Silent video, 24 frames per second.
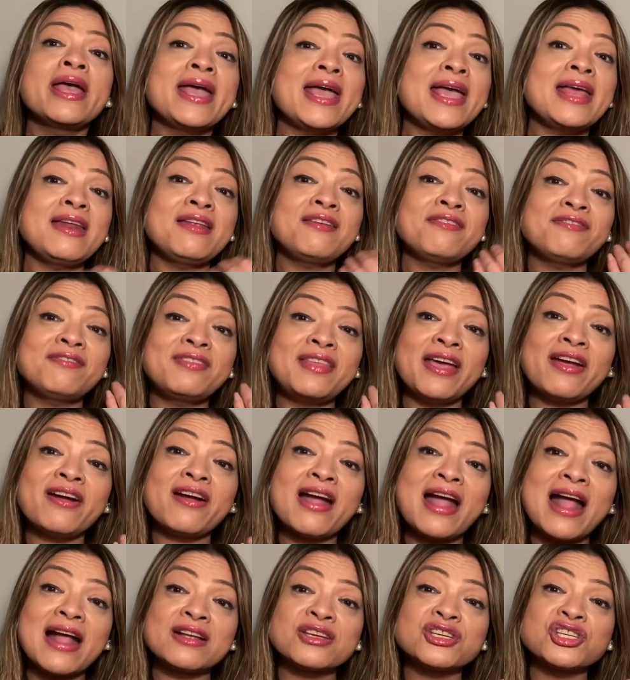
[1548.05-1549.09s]
And if they're
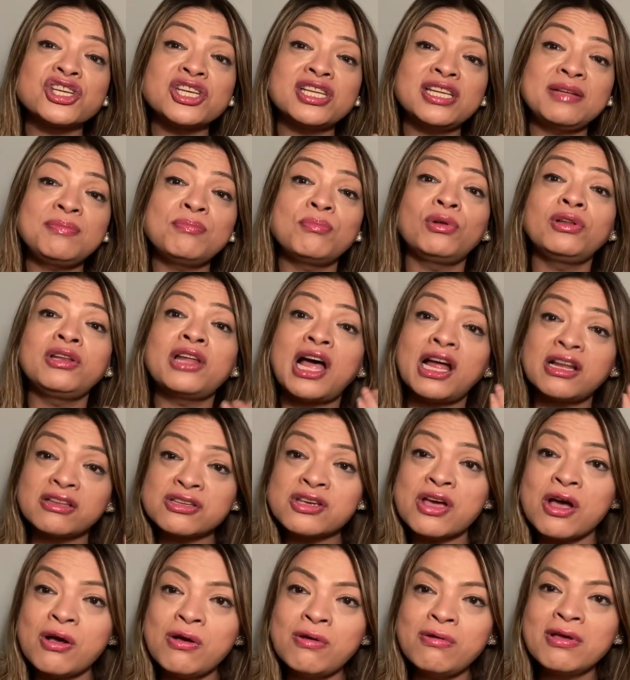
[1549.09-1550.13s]
actually
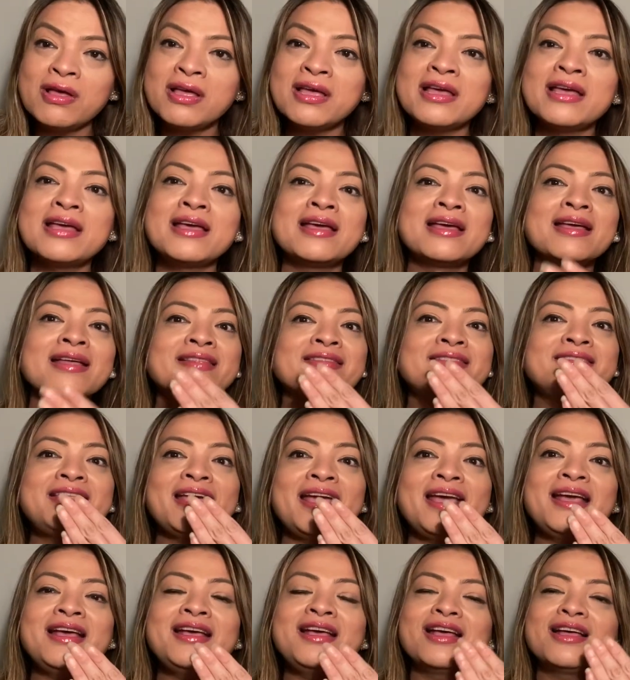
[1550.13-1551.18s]
mulatto,
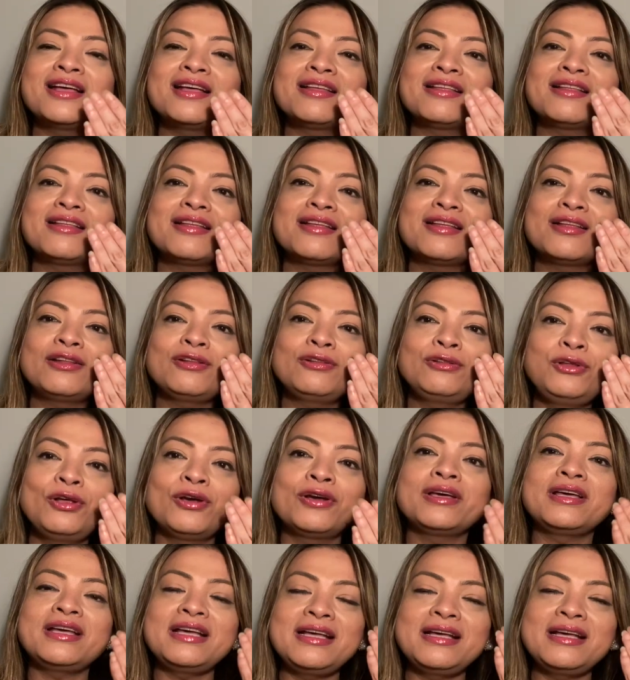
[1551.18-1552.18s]
they look